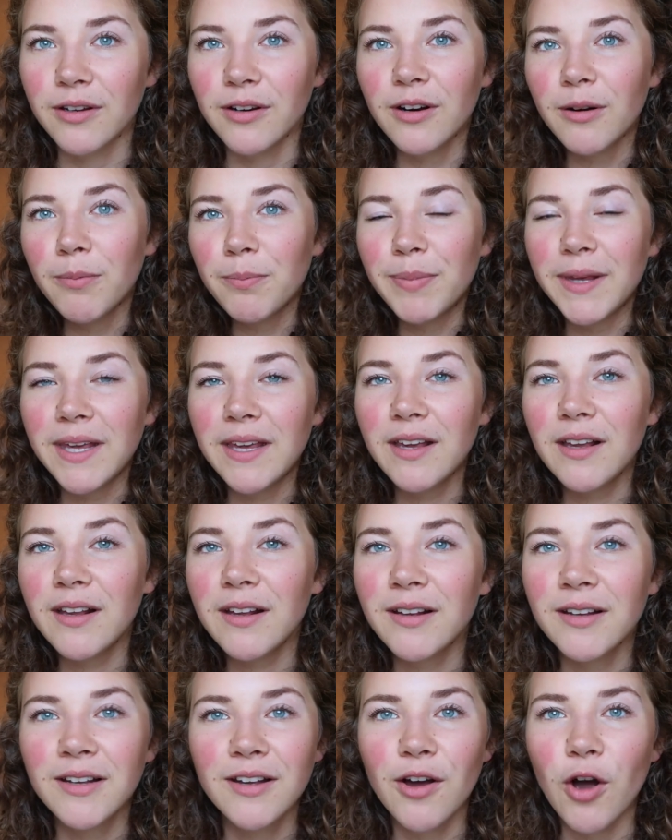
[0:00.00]
You're
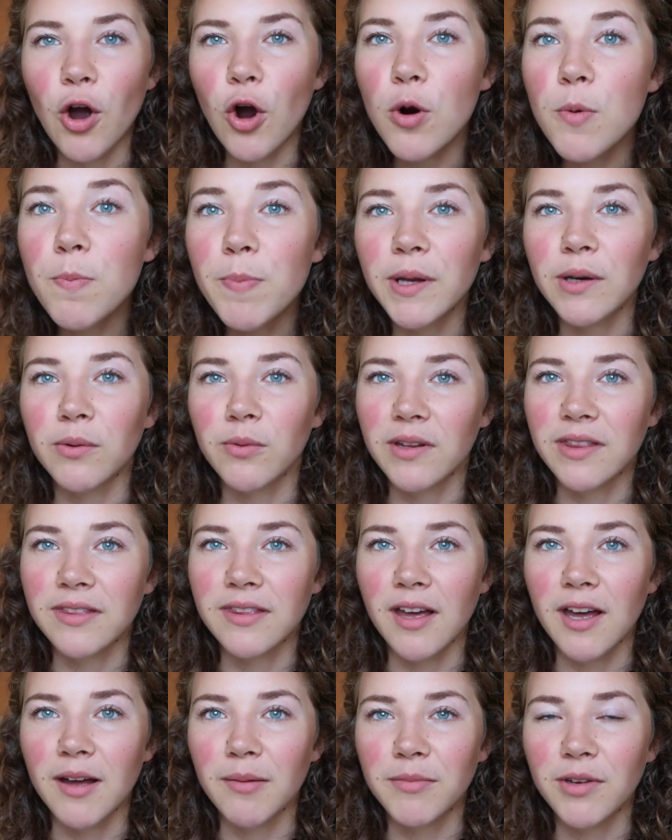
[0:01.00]
being open with
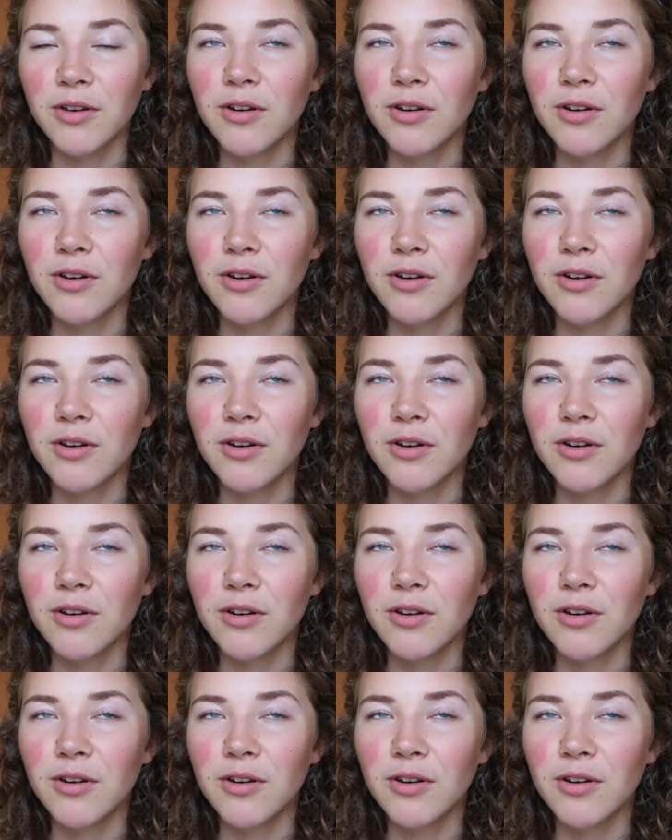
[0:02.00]
them.